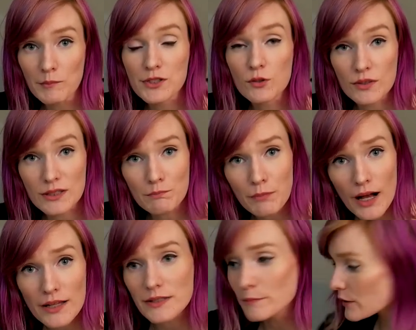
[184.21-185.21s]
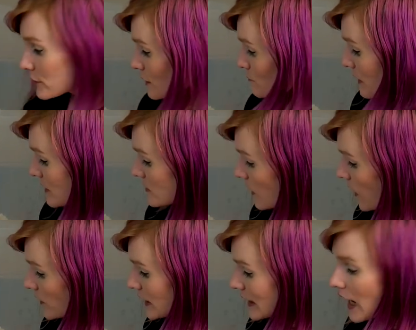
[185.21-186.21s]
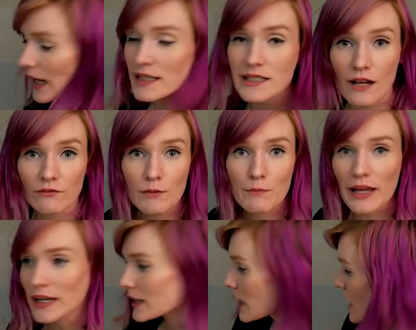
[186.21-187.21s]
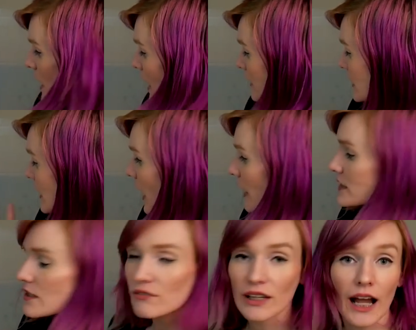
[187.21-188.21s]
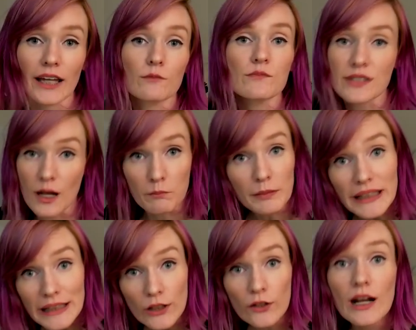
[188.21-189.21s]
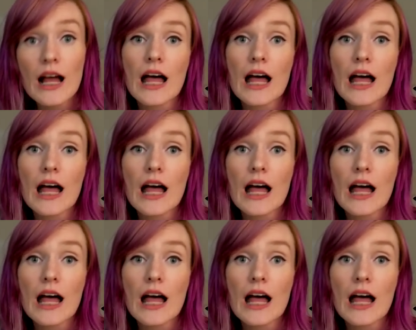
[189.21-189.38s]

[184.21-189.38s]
so it's a possibility based on the height of the bedding and the height of the items up here